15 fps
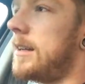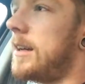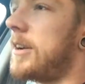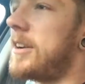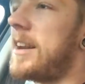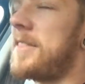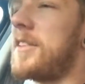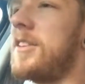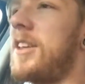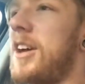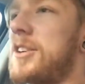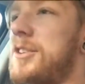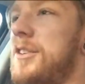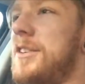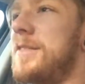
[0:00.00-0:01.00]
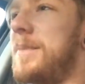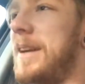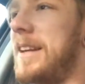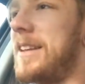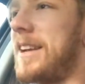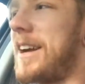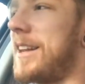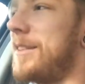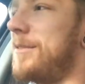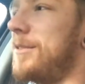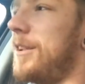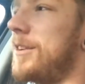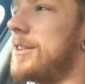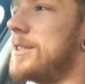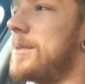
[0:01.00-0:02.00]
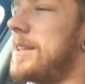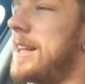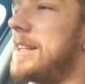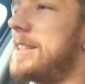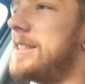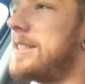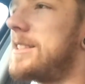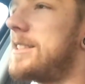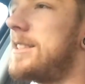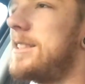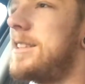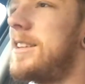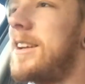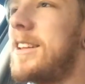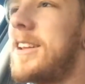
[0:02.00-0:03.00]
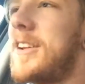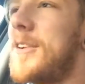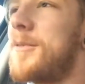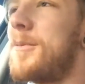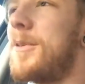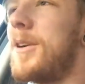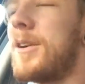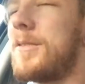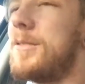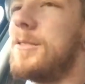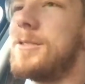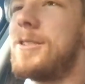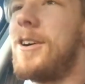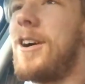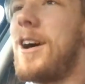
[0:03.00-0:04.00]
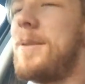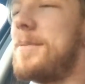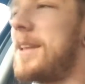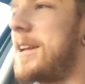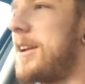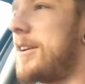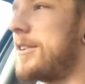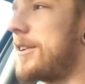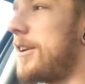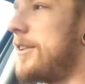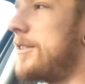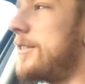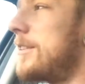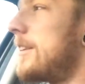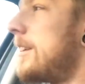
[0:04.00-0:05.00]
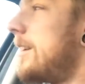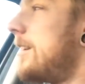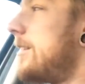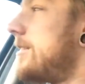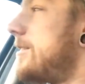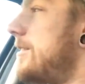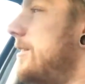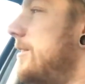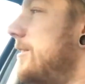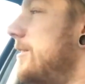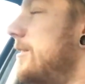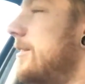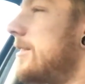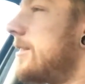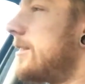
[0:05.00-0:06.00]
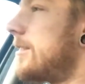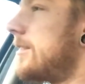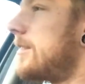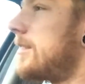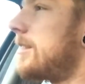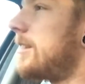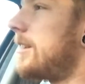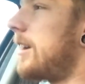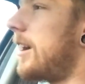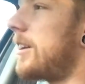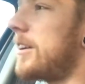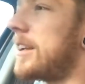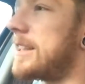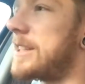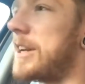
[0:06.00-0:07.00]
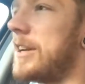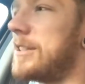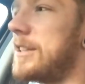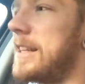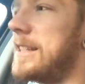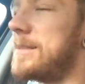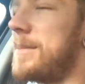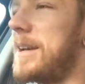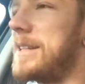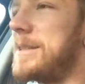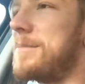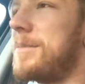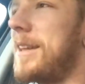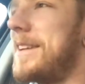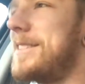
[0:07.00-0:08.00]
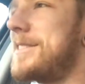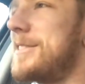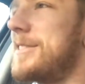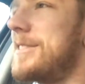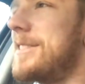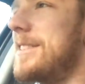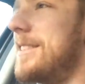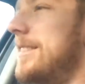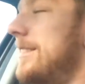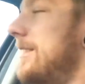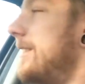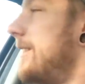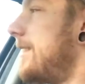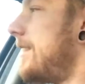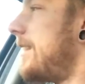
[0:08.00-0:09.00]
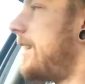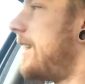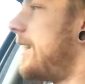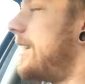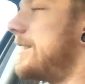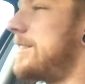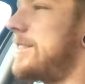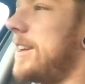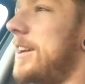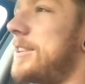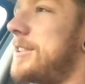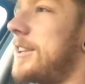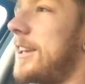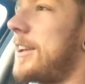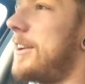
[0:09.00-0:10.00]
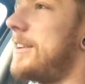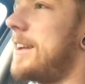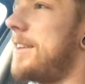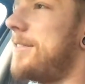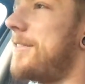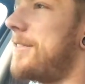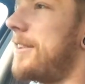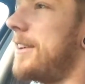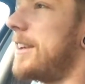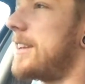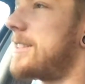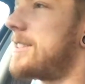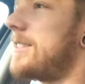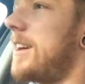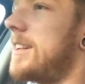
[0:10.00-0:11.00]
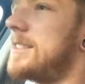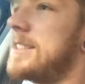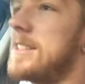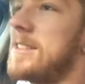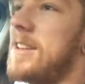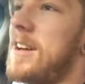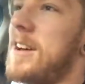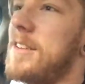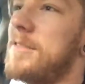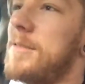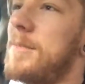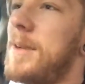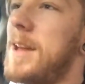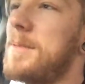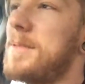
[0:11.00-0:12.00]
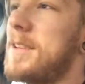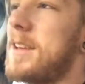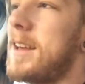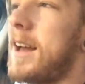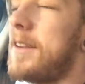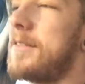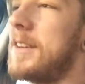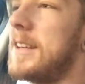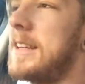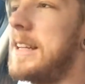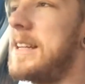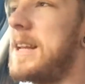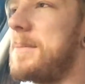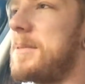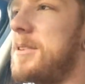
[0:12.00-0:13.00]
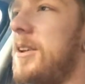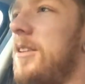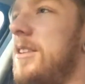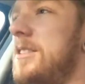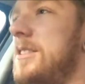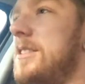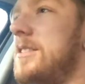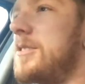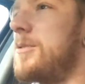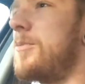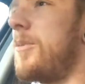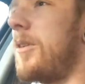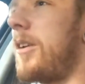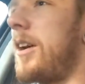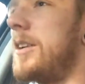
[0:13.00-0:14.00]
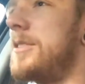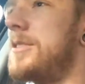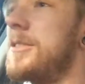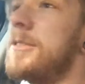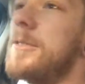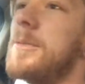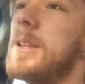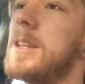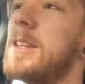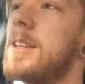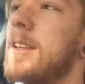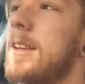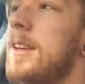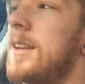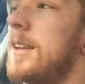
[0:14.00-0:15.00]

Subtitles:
I don't have the luxury of being like other vloggers where they just, you know, they don't work full time and they don't go to, you know, I don't get to go to these amazing places and such. Like, I don't have a very exciting life, but maybe having an in-depth knowledge as to what I do with